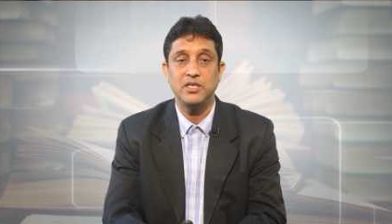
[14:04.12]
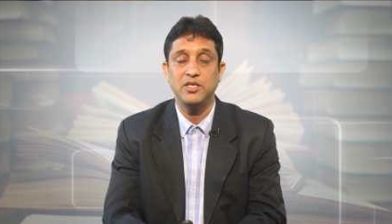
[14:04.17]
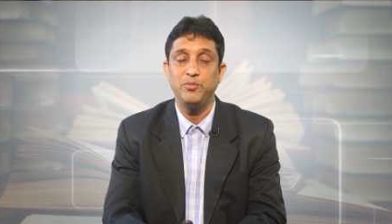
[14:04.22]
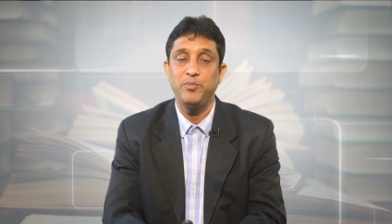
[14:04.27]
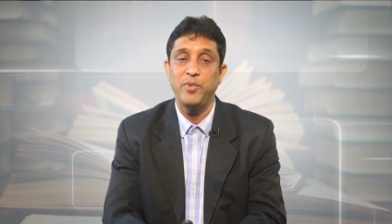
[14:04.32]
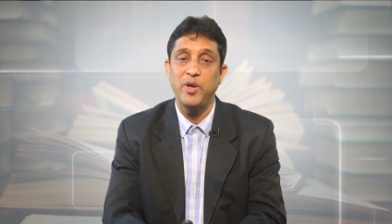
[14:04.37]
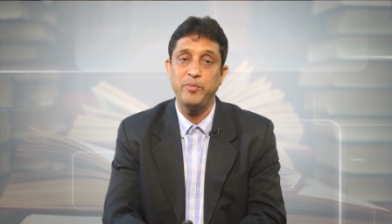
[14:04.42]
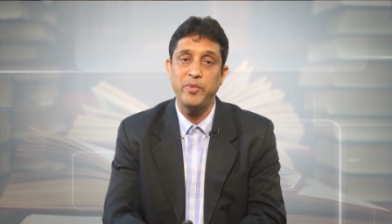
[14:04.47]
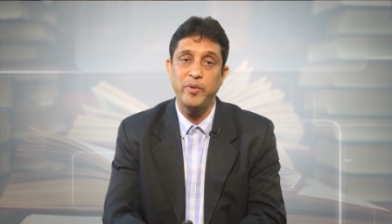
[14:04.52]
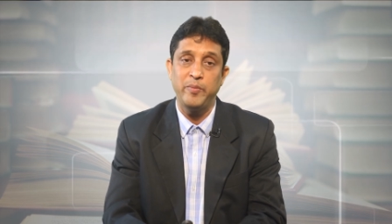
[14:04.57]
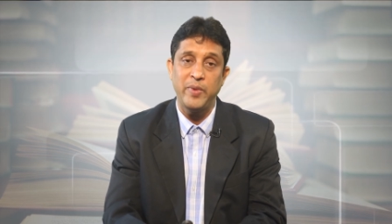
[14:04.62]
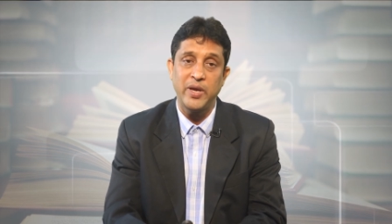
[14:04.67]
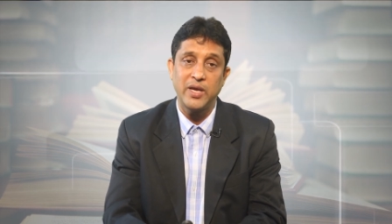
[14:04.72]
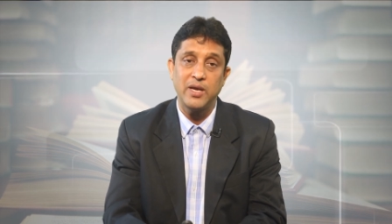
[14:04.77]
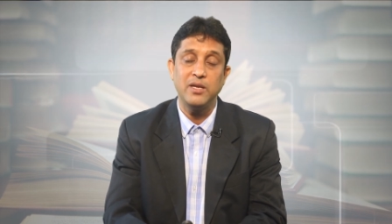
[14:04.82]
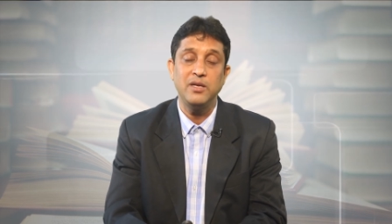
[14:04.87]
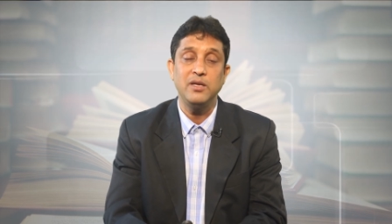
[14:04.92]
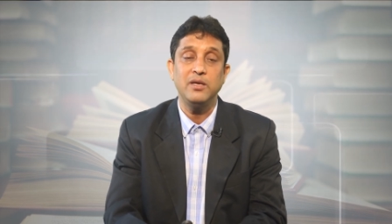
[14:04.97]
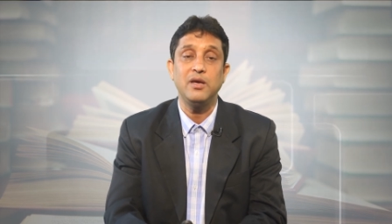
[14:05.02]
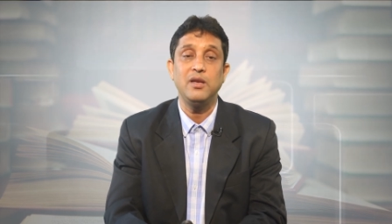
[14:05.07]
It may be
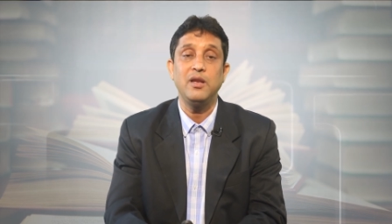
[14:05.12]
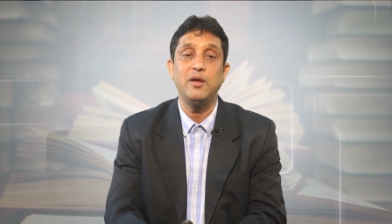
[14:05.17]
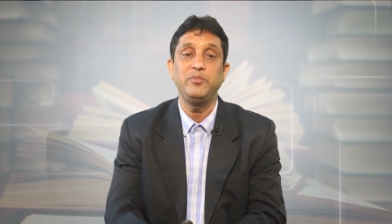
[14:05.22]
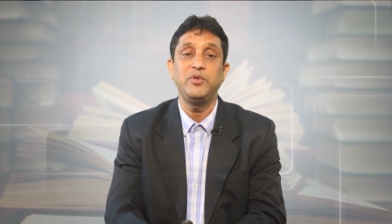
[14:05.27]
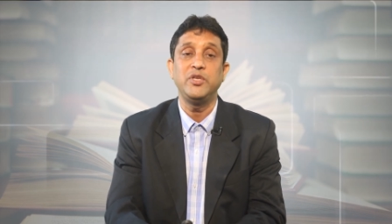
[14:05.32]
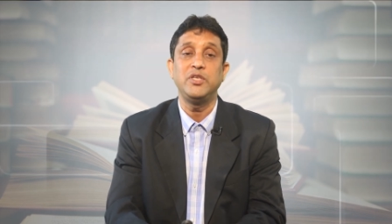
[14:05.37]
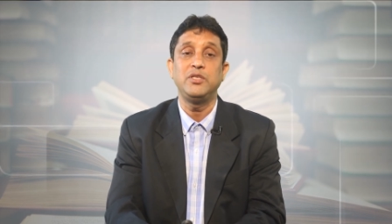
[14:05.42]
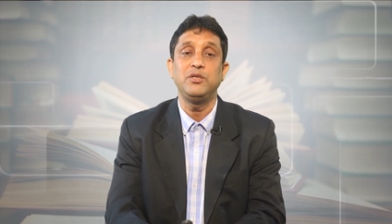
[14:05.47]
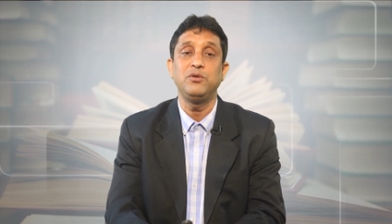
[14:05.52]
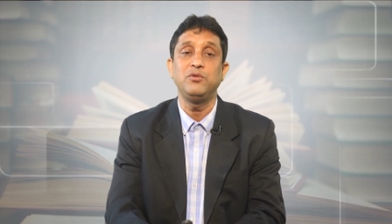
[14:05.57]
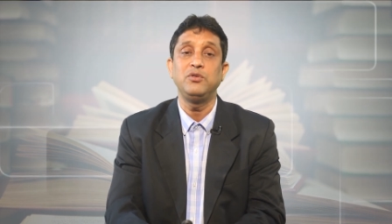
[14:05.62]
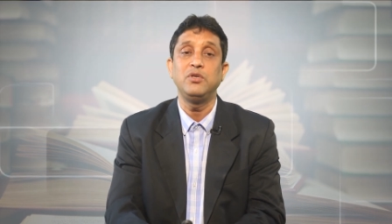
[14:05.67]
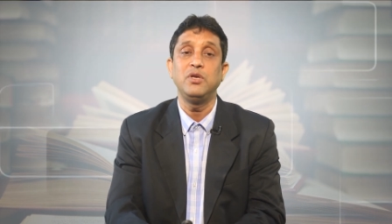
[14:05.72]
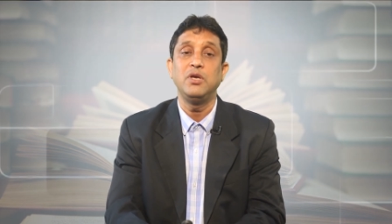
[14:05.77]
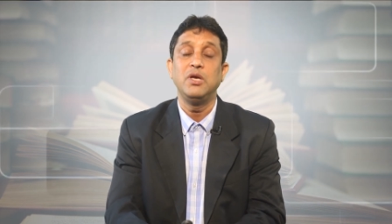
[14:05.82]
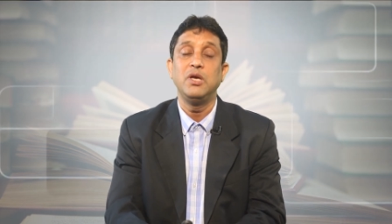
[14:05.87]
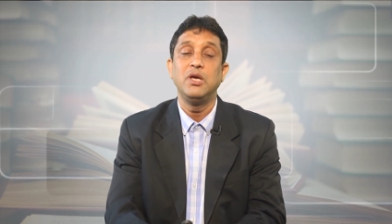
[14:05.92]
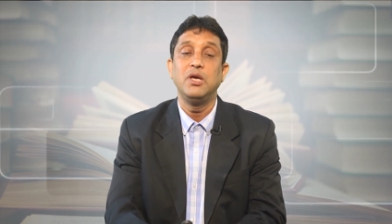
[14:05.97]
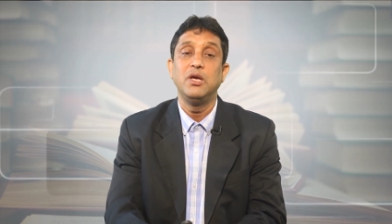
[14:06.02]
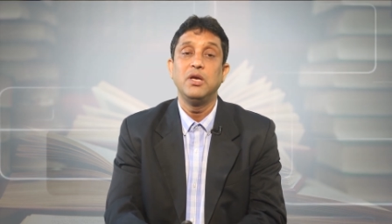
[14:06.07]
mechanical aptitude,
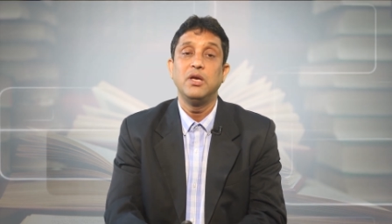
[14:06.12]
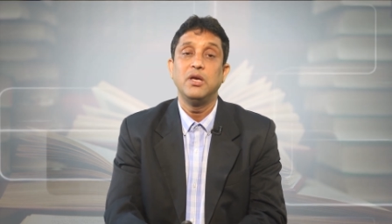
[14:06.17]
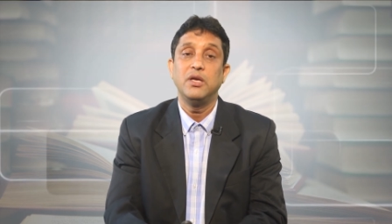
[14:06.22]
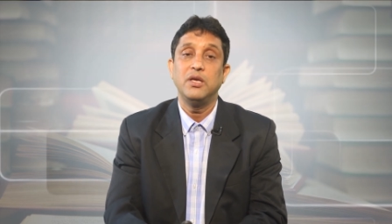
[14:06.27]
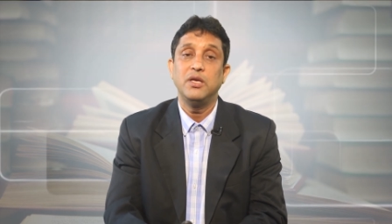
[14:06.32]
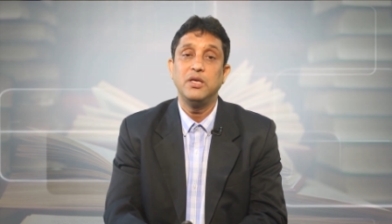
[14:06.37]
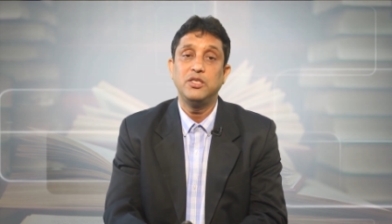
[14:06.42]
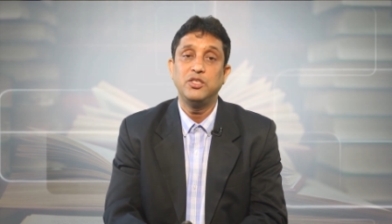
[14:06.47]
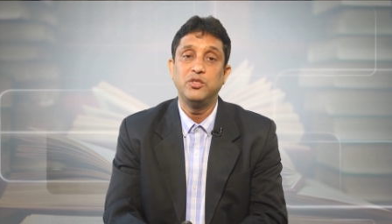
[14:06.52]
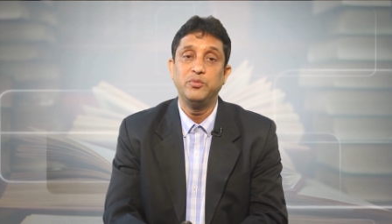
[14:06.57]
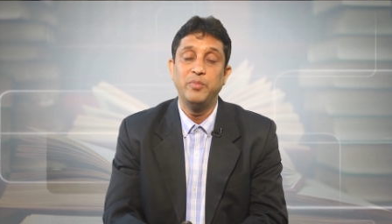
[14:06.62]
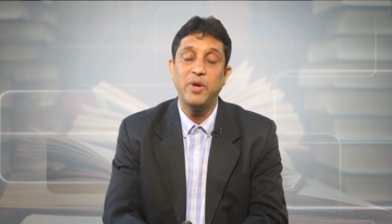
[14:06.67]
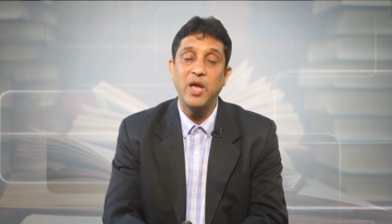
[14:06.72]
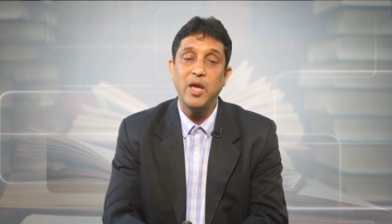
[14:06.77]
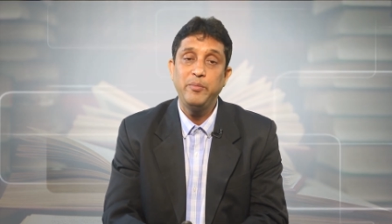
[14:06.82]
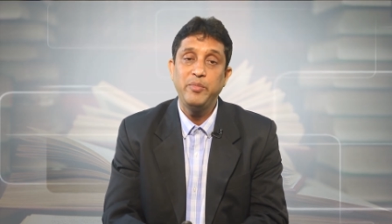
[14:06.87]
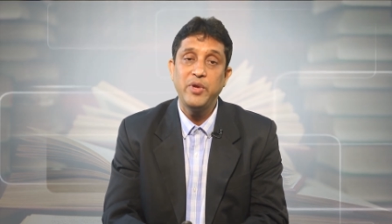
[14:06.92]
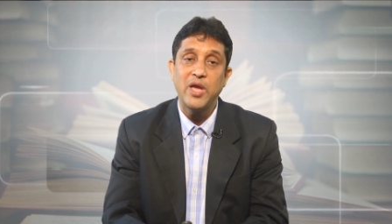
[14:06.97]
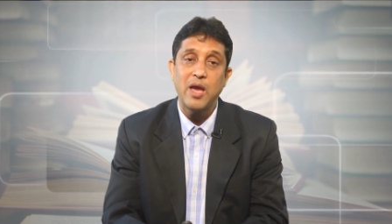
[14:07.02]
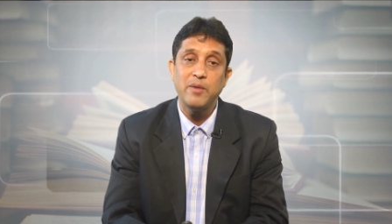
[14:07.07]
it
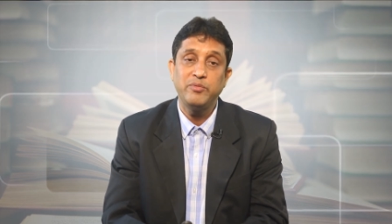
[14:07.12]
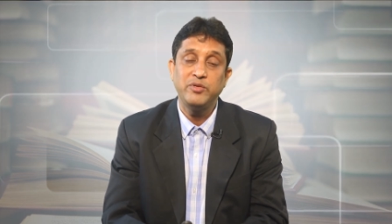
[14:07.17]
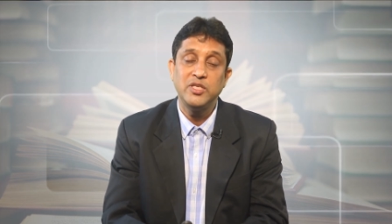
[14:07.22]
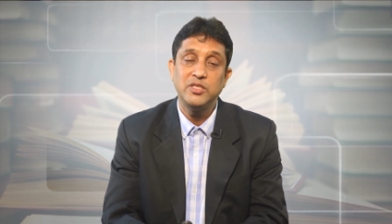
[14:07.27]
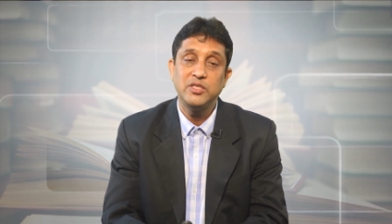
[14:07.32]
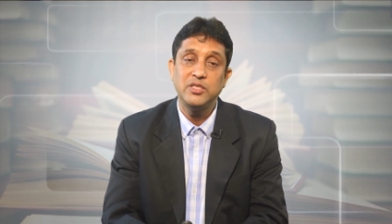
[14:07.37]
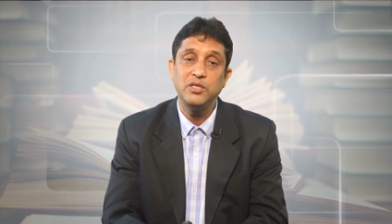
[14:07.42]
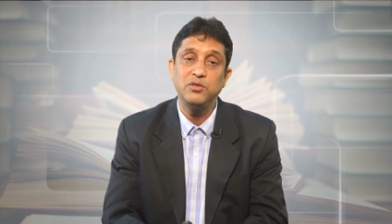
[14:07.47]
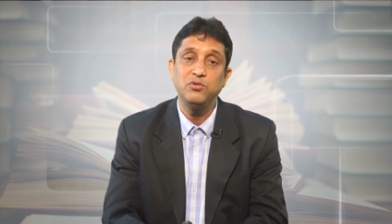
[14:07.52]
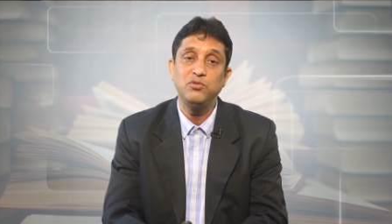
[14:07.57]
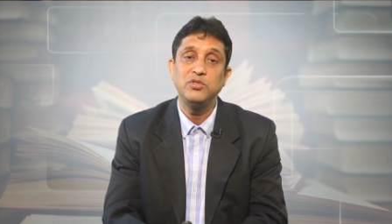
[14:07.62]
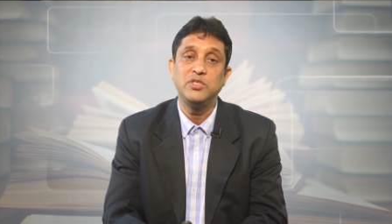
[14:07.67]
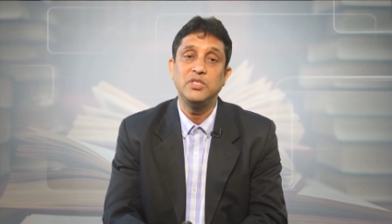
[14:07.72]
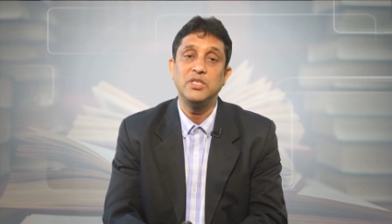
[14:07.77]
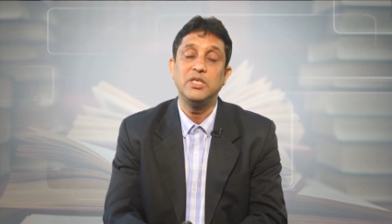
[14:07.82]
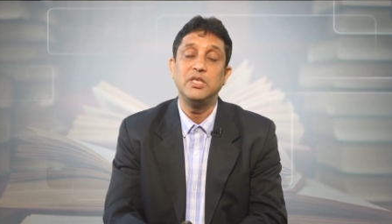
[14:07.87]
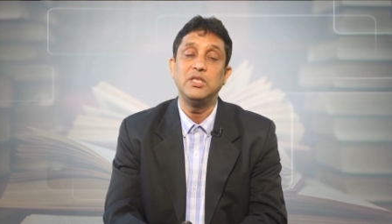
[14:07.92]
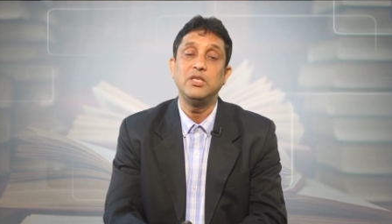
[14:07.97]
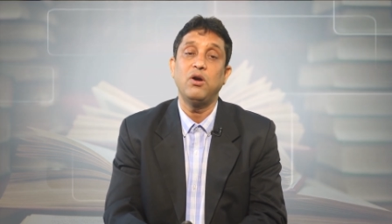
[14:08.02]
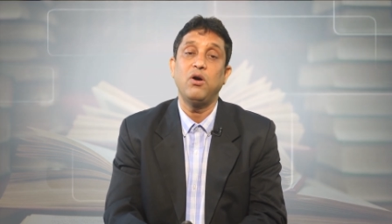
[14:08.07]
may be aptitude
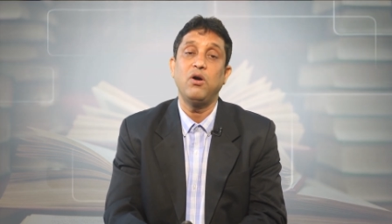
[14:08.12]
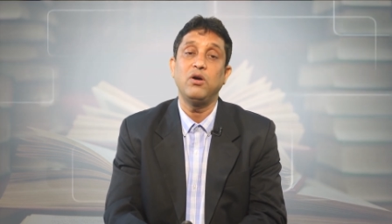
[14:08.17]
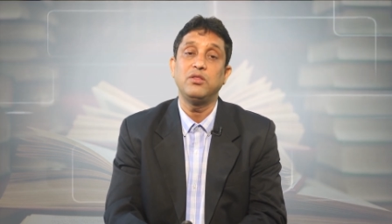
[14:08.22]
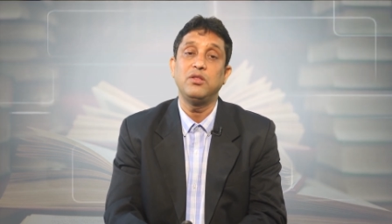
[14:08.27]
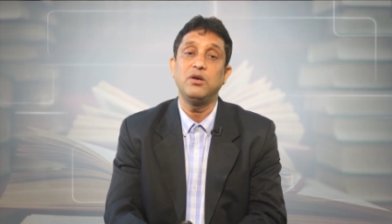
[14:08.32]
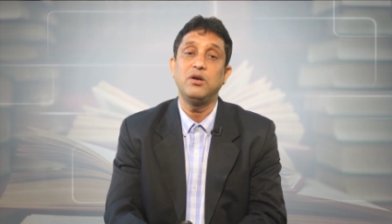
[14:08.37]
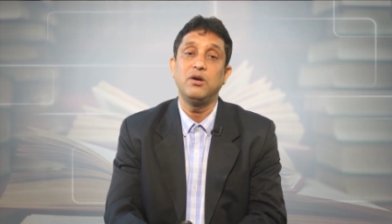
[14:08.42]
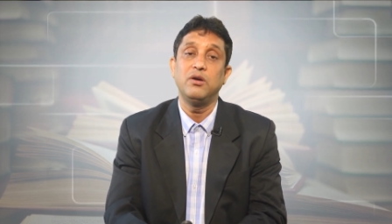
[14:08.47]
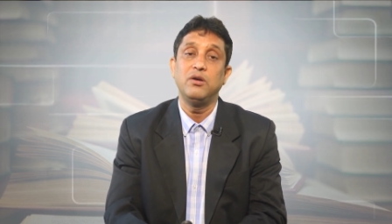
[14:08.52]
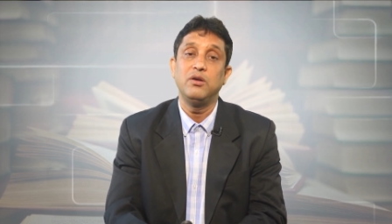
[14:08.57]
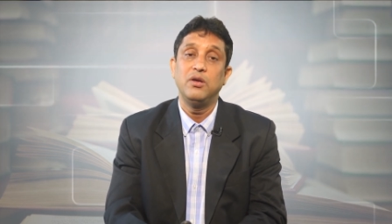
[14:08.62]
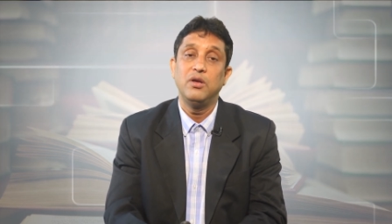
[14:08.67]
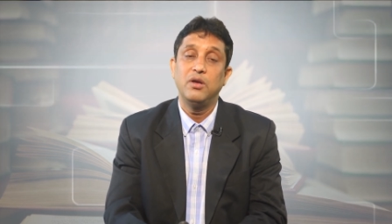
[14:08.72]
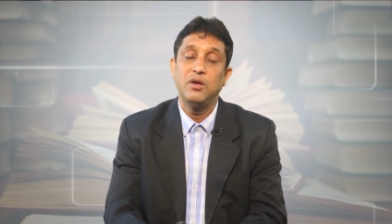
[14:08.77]
in other